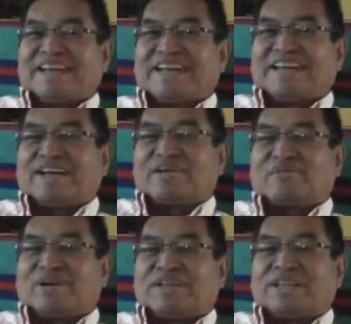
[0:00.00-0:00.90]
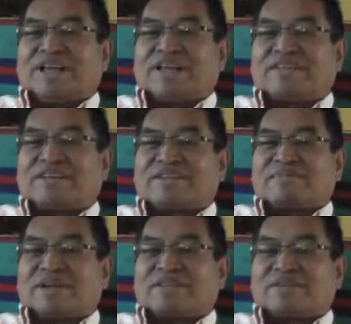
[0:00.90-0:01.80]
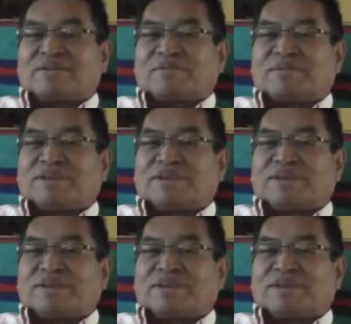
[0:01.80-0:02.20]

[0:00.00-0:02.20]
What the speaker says: And one day I thought to myself,